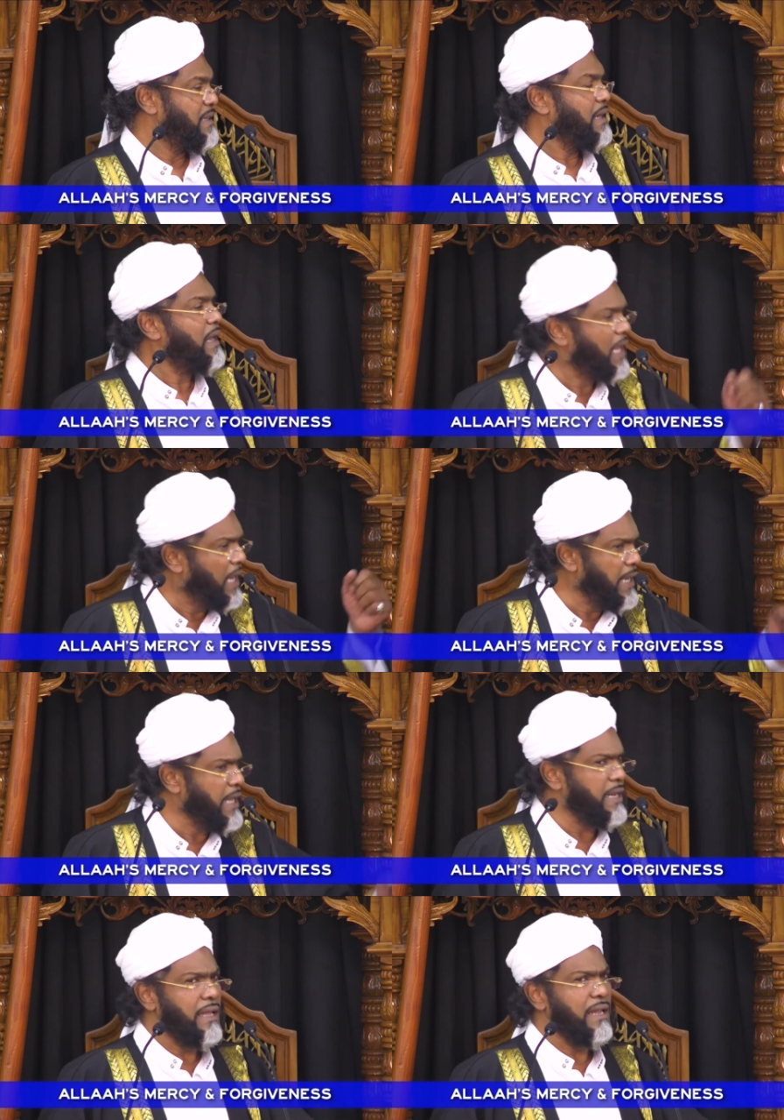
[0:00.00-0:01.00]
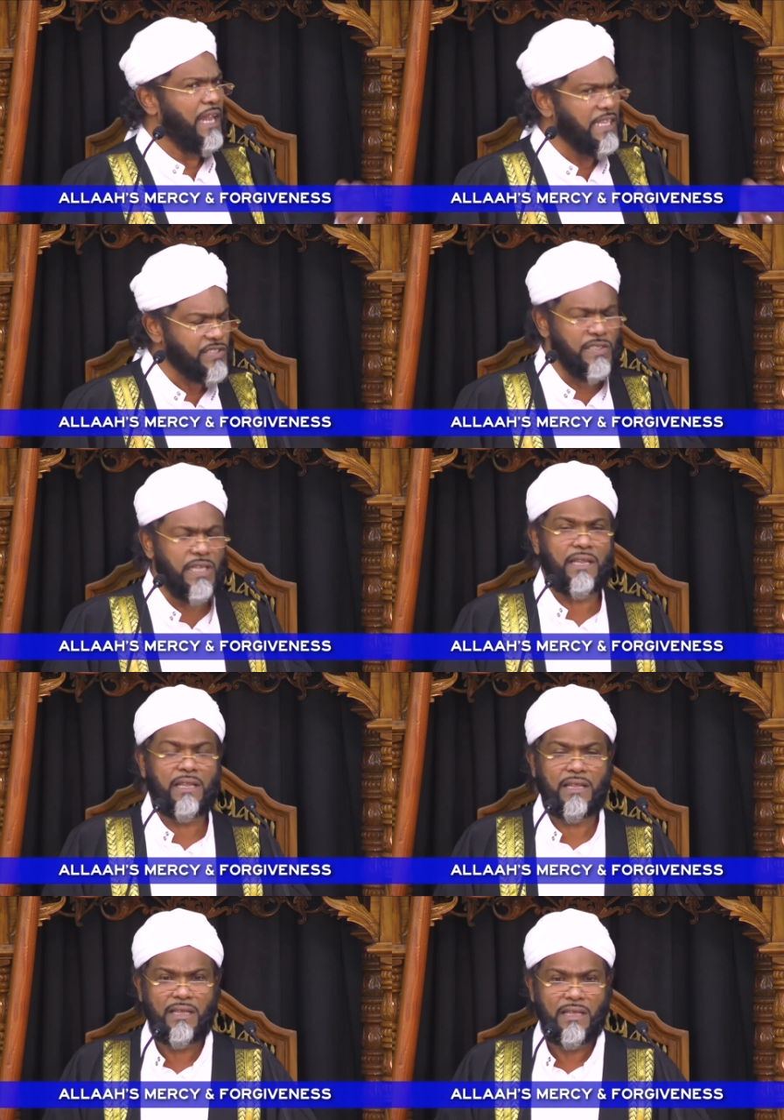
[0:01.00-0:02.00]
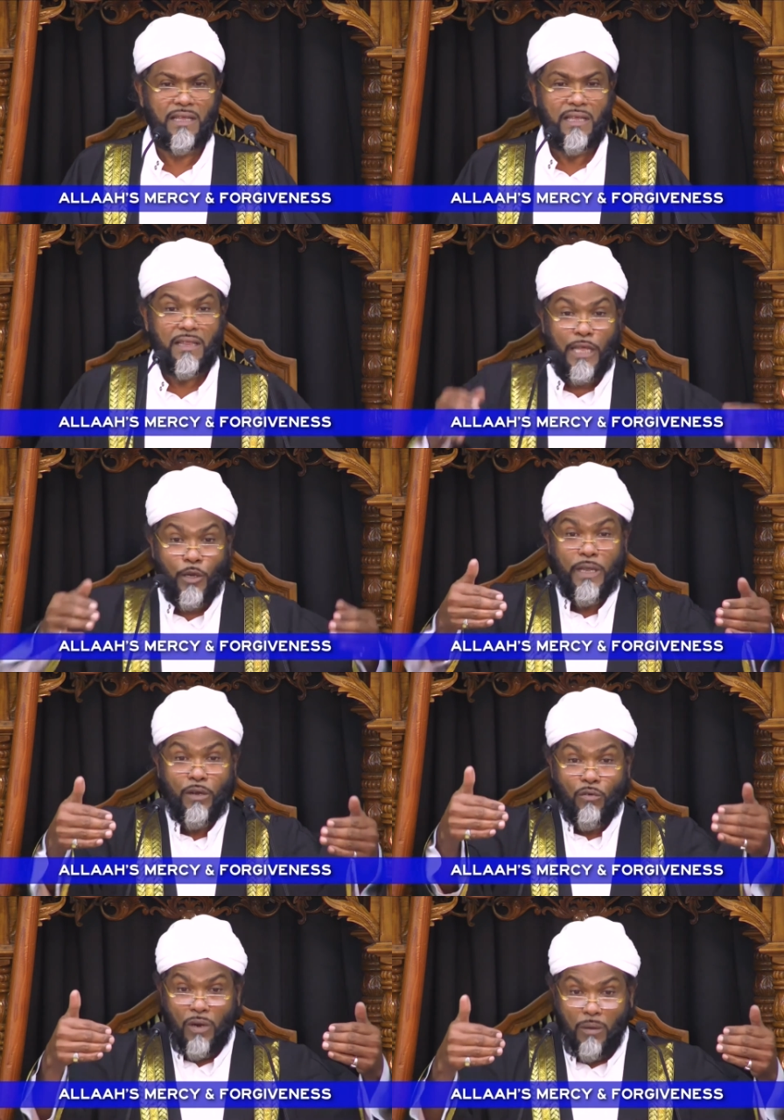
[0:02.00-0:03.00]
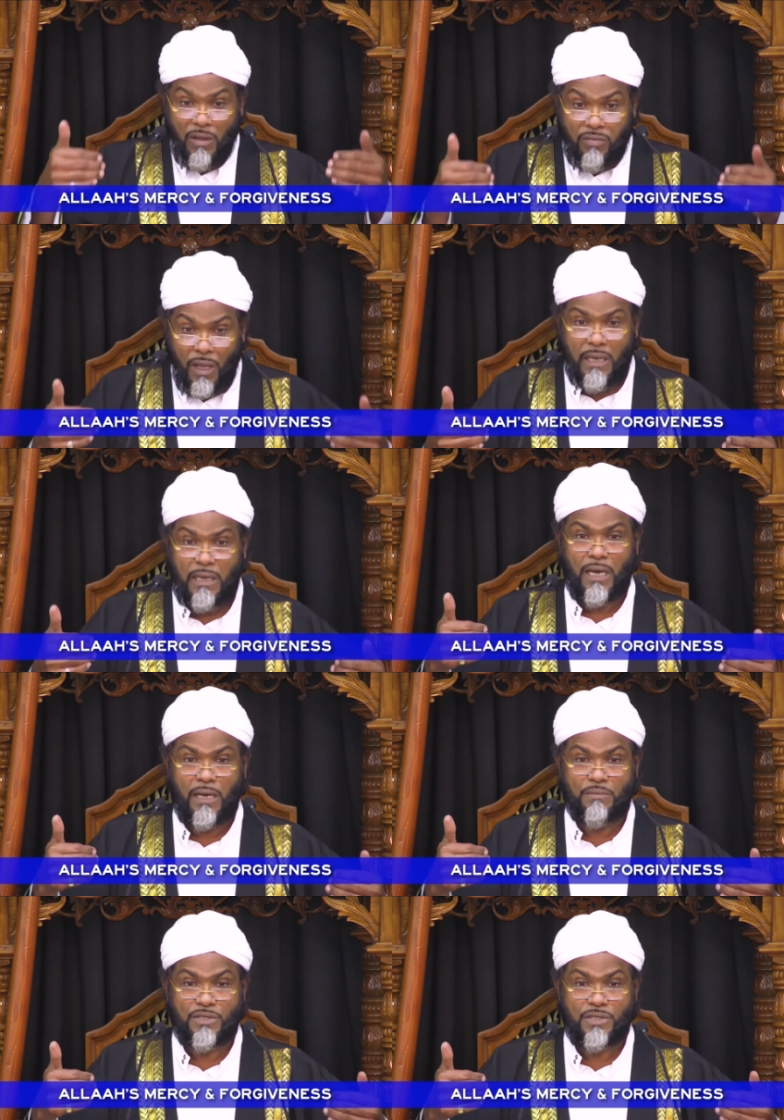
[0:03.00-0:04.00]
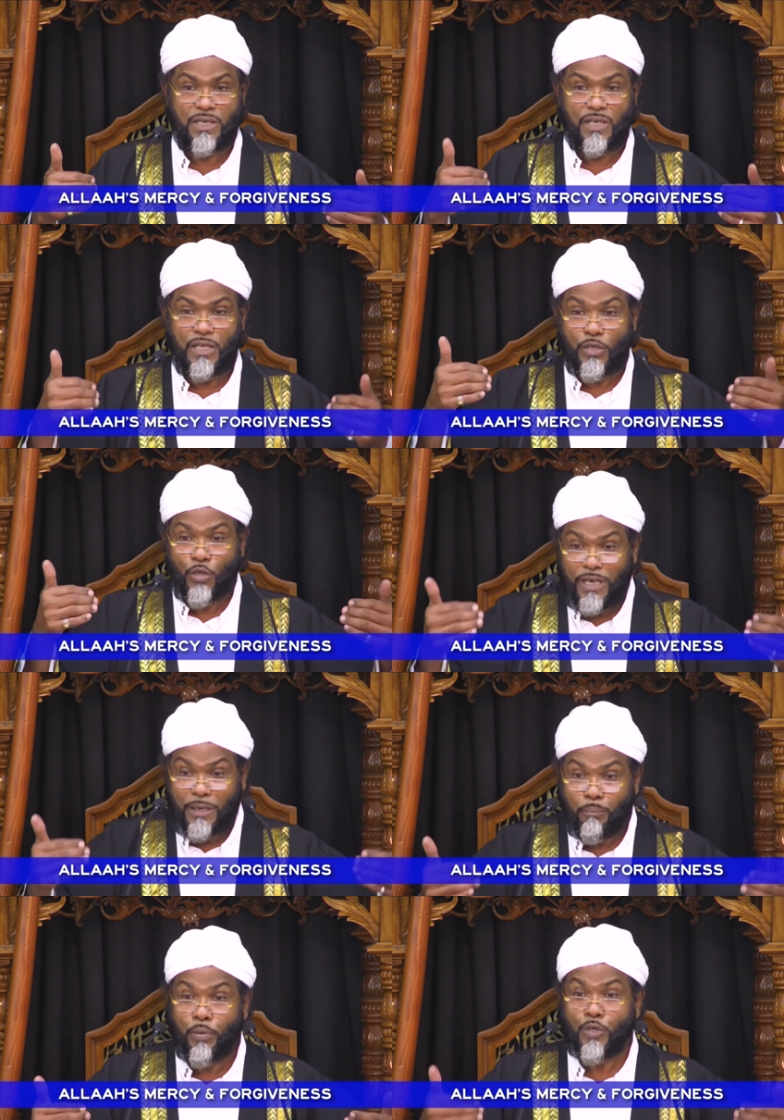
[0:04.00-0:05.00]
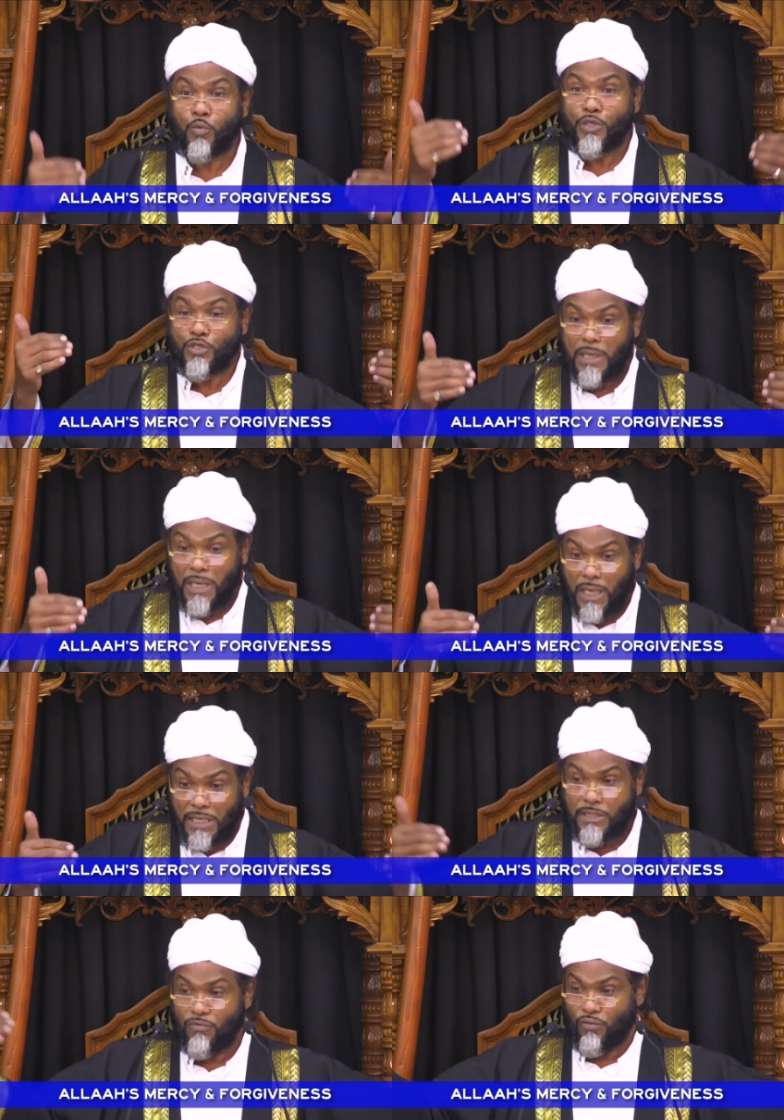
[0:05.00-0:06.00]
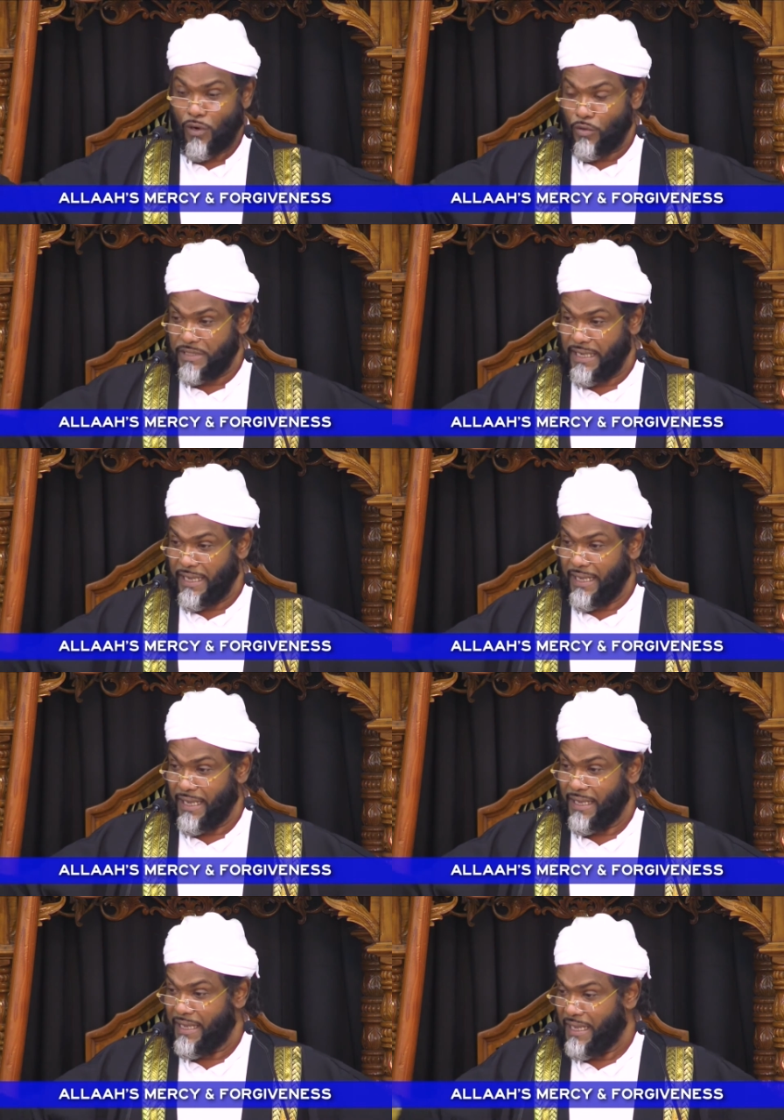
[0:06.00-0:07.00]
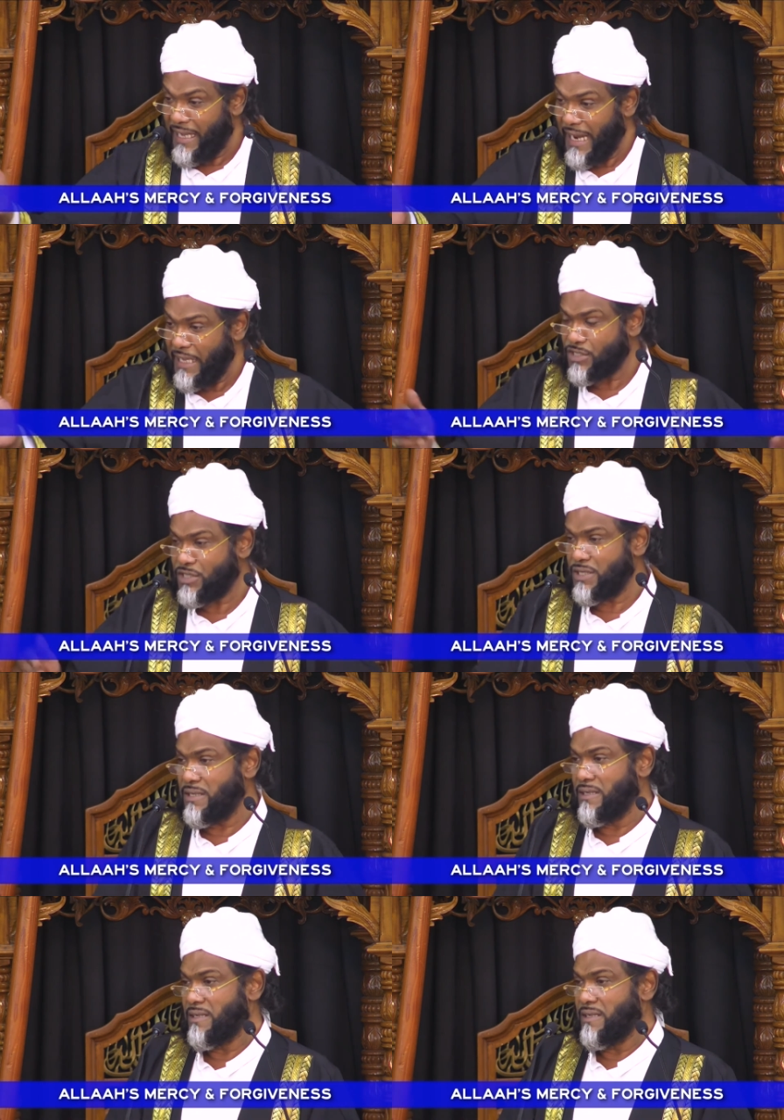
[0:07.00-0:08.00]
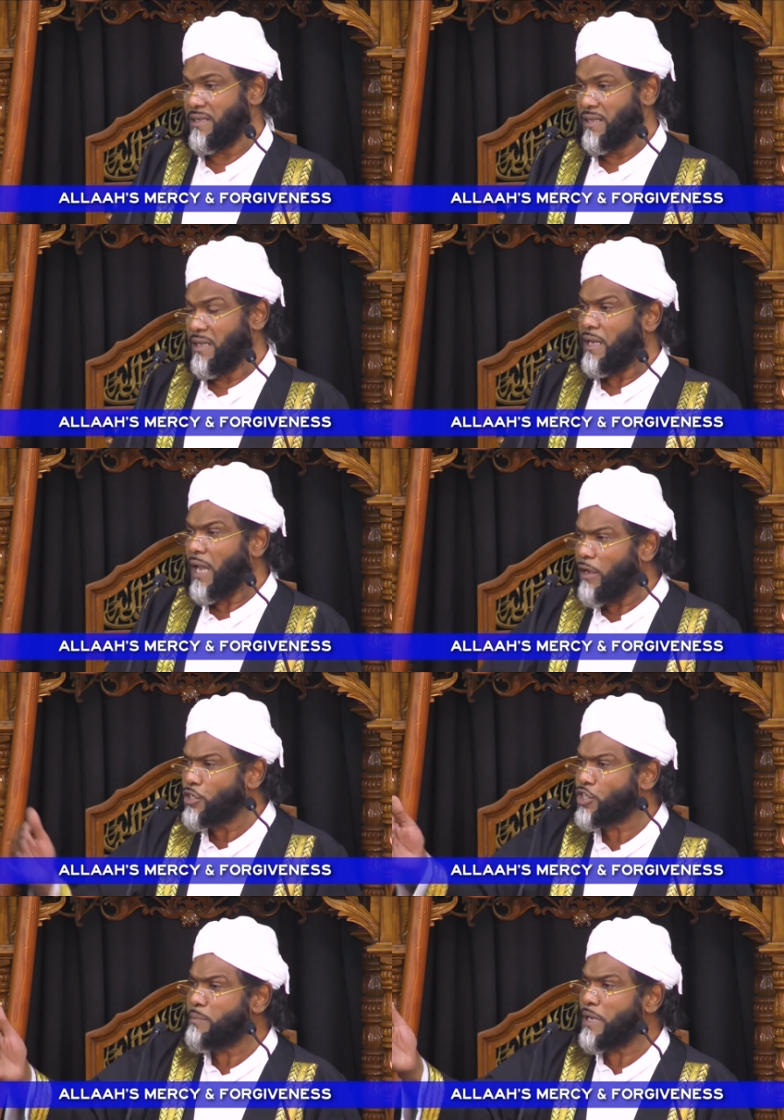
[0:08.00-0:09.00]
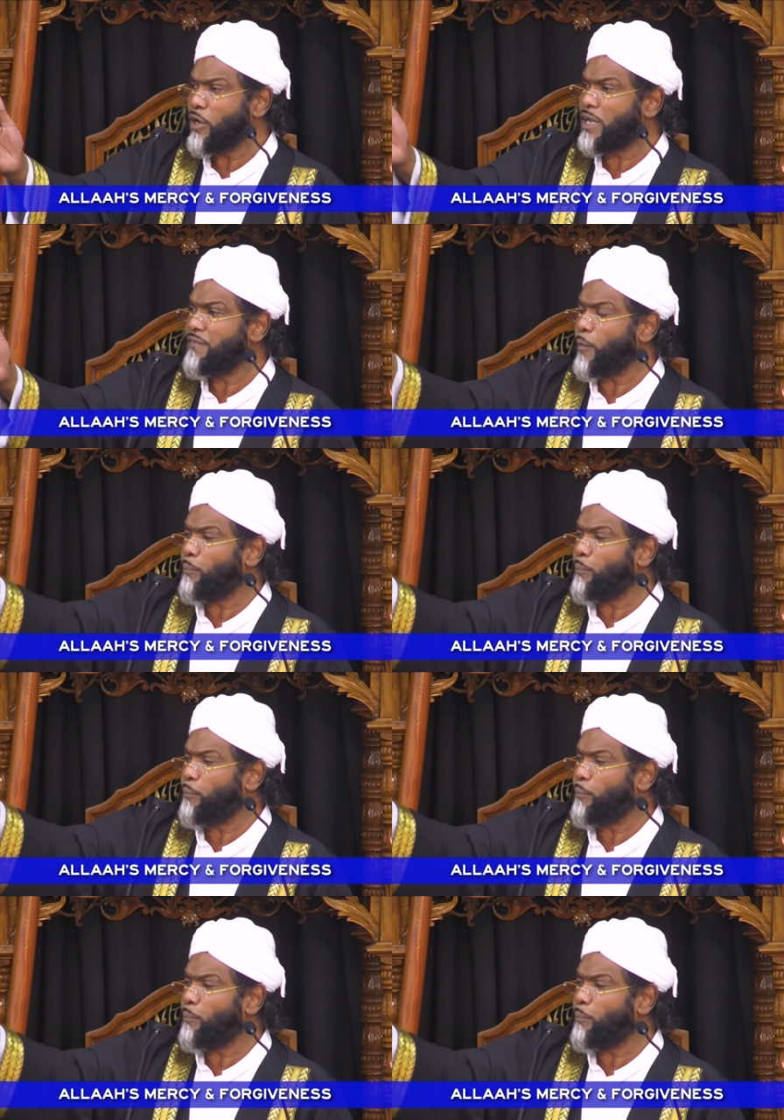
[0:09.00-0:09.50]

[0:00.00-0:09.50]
Learning, listening. That when Ramadan comes, you can put what you learned throughout the year in action. Now you should be looking for